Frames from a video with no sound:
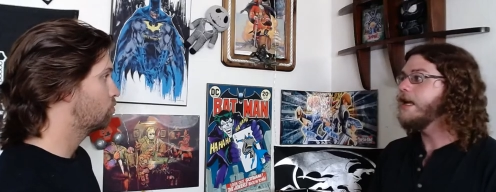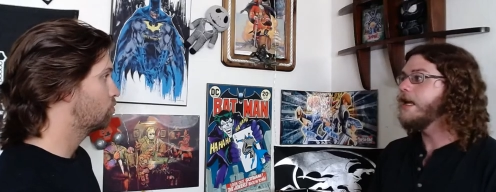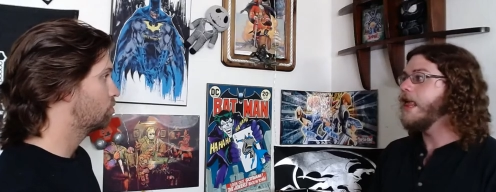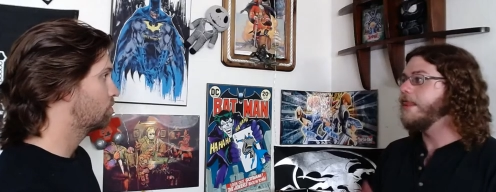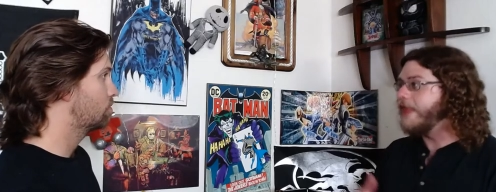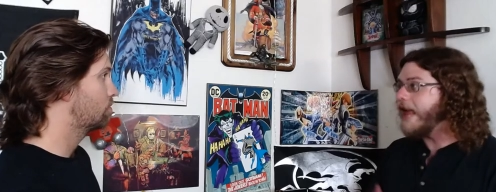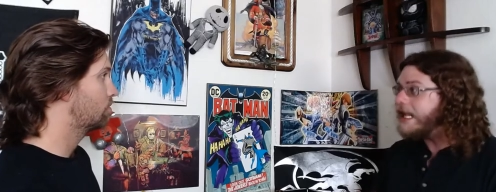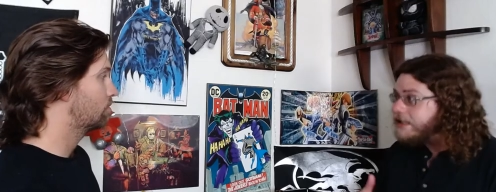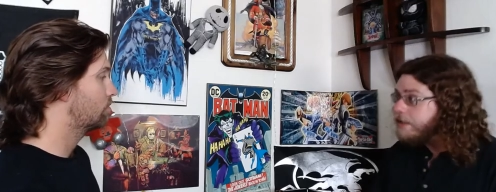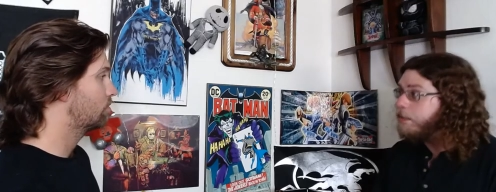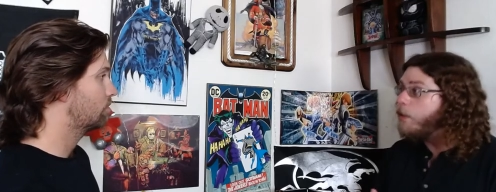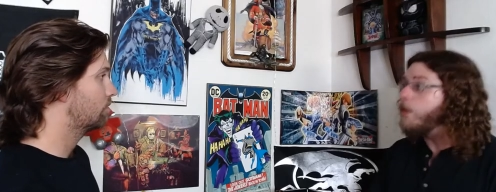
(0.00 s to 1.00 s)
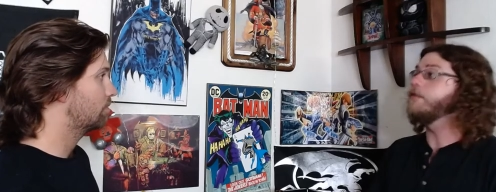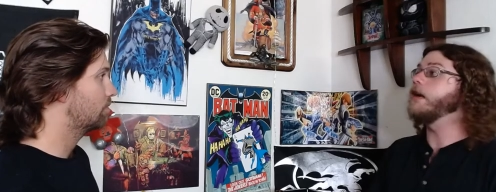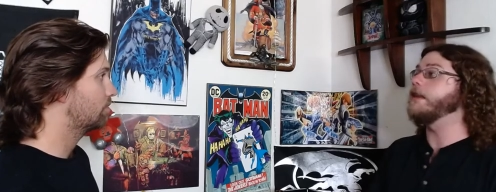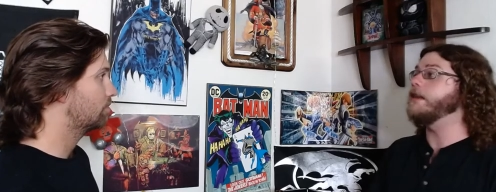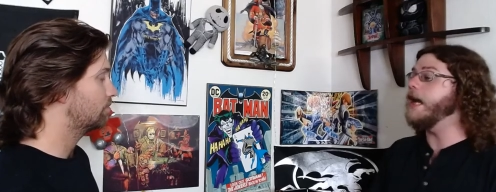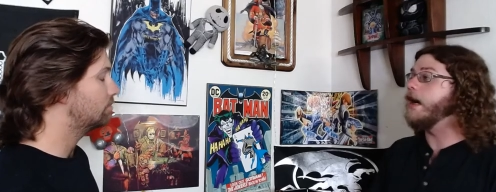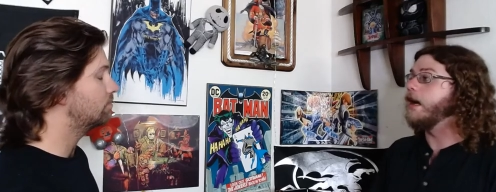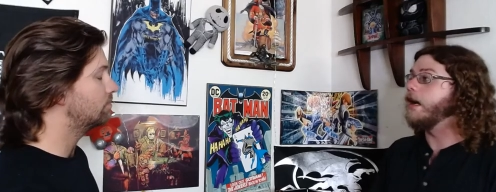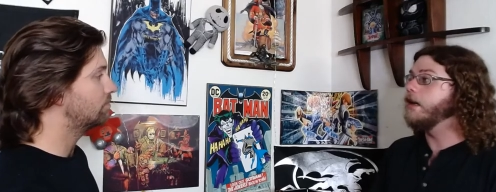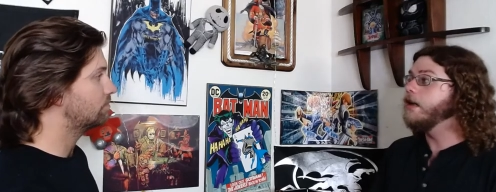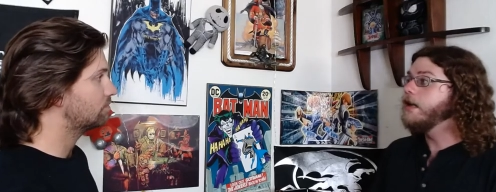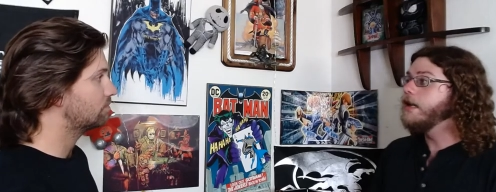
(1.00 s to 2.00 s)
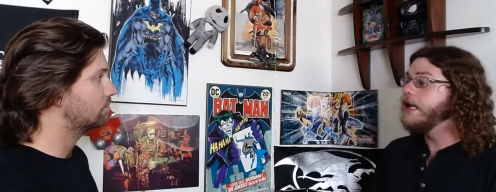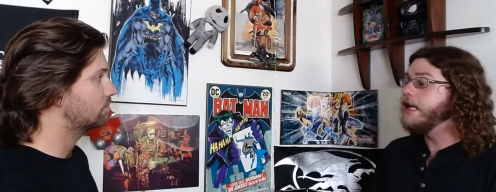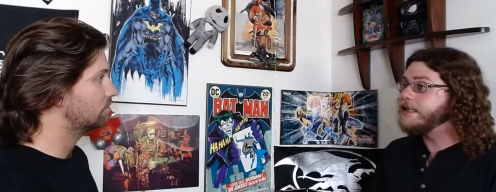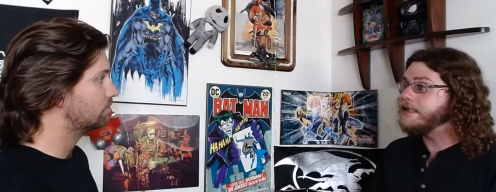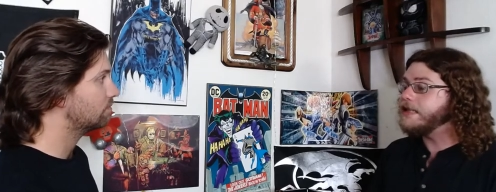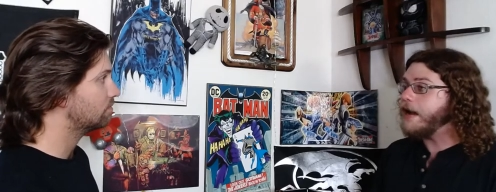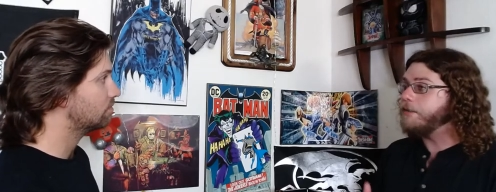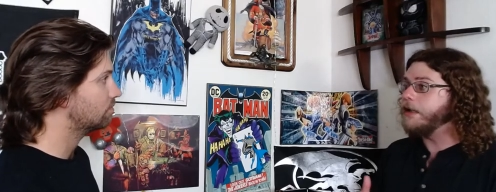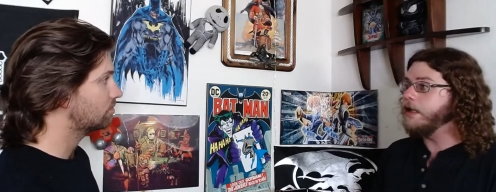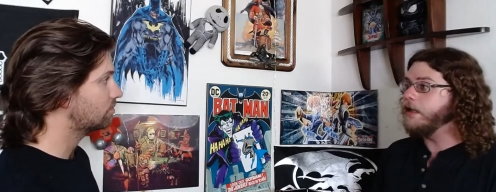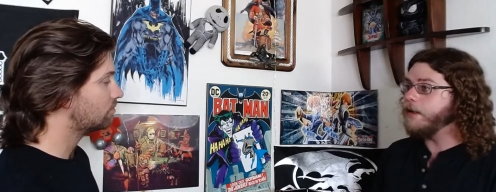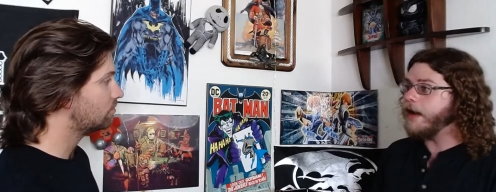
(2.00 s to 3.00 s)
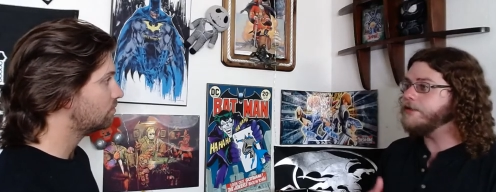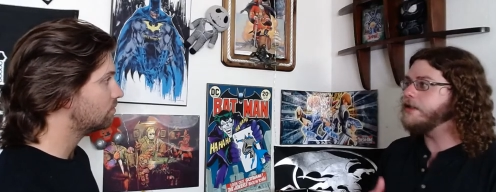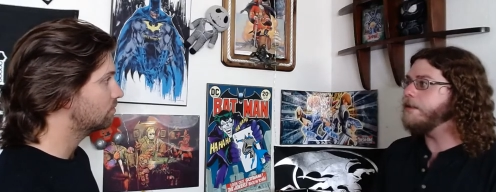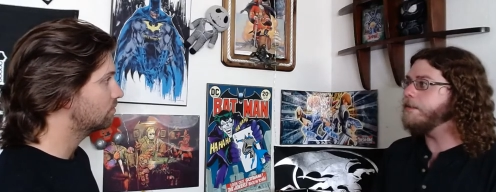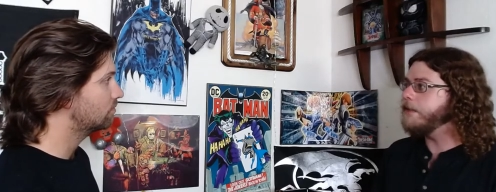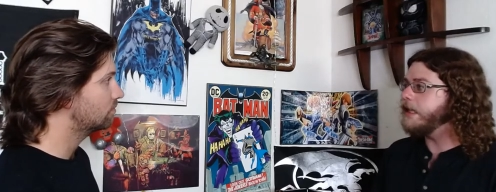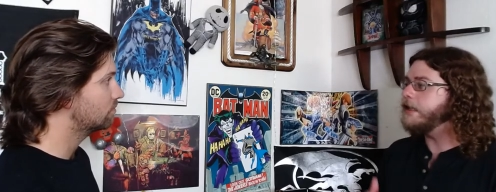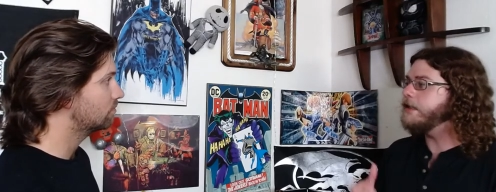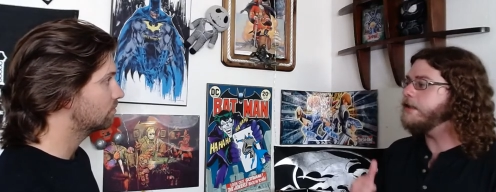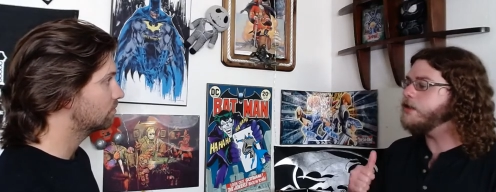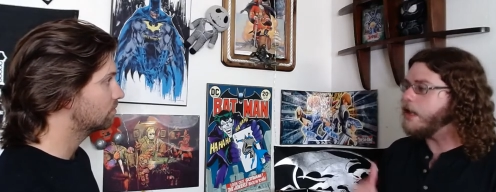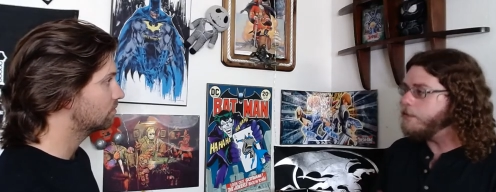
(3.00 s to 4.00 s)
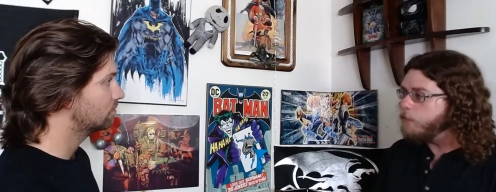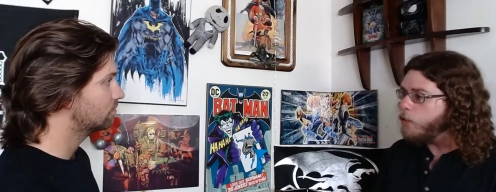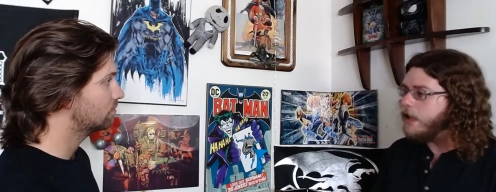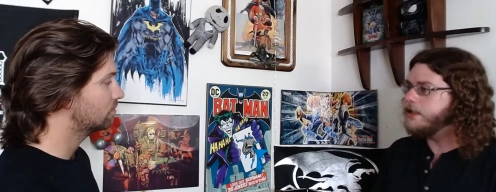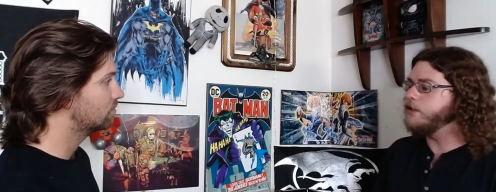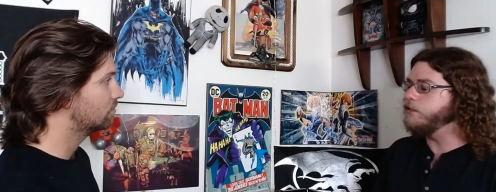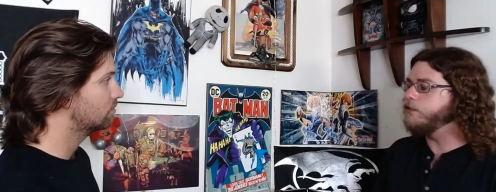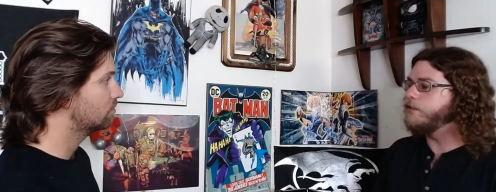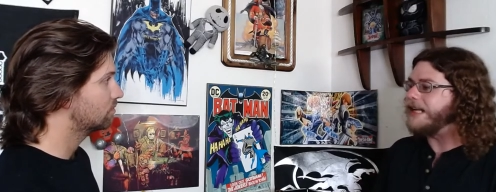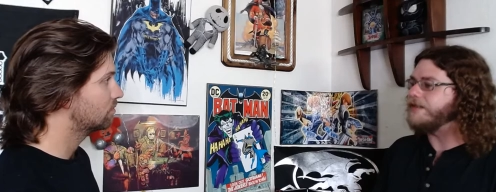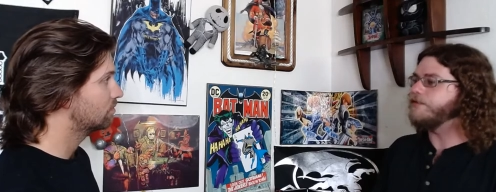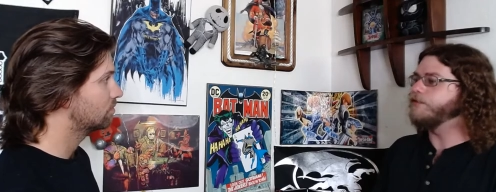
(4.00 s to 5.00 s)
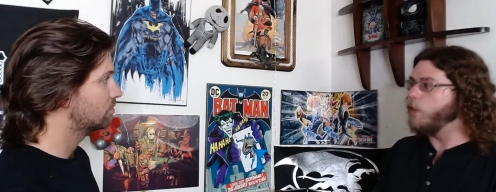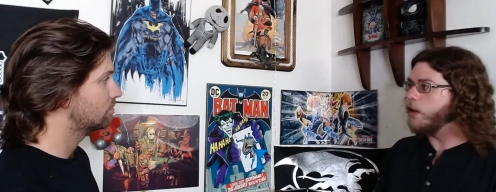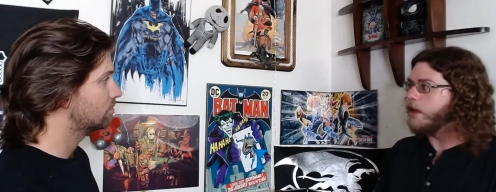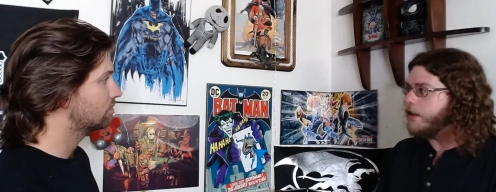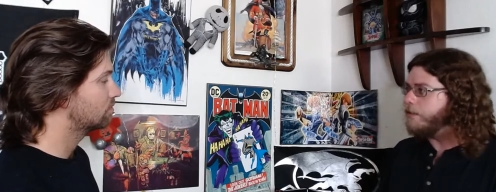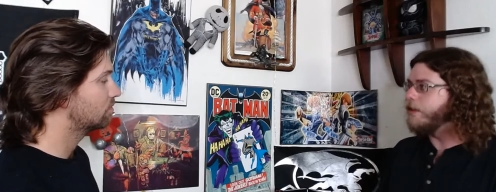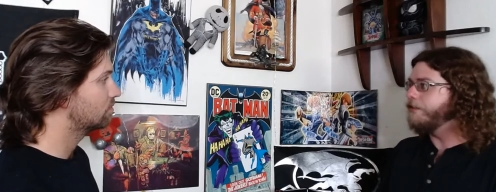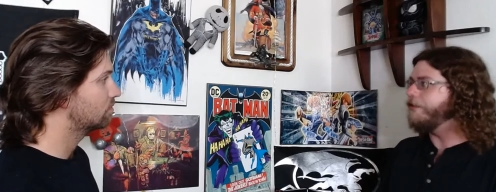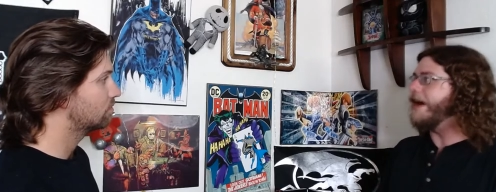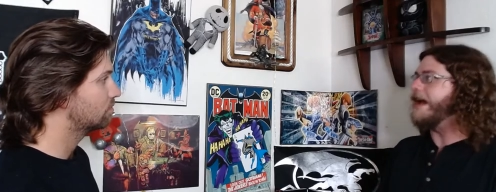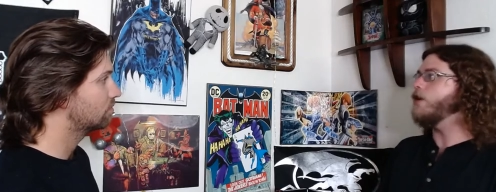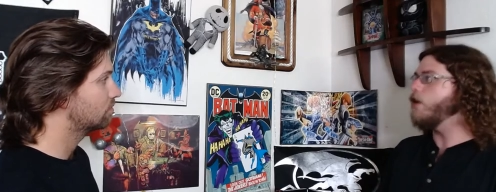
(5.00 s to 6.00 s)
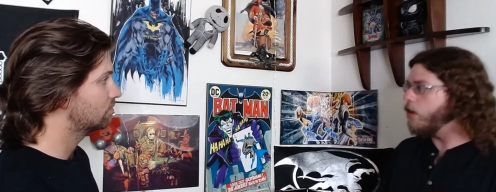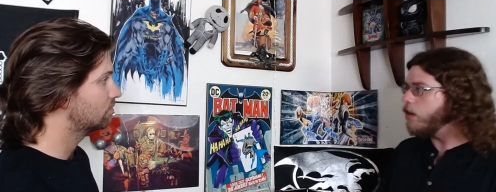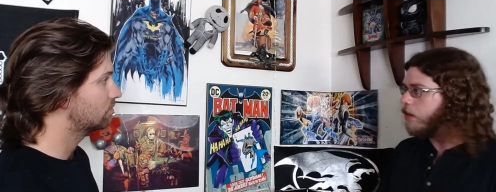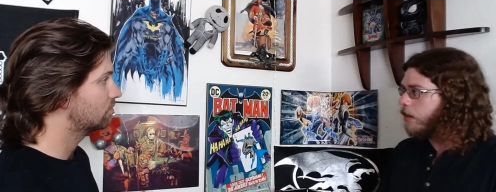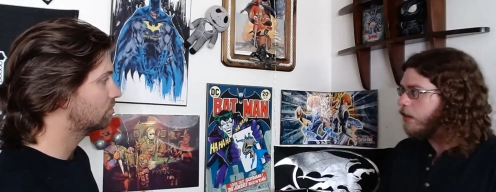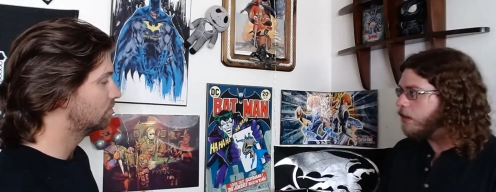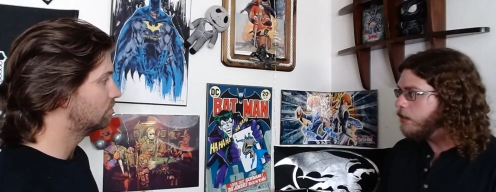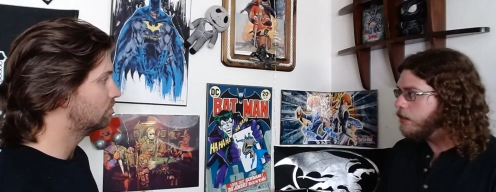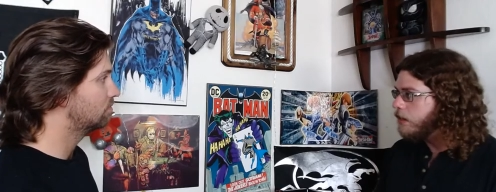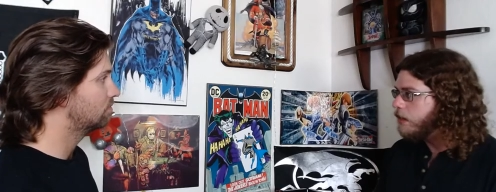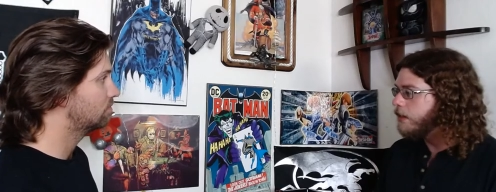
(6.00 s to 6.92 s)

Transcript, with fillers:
Speaker 1: That's the point right there. Mm-hmm. Is Is that when you have something, someone to fight for, you will fight harder. Mm-hmm.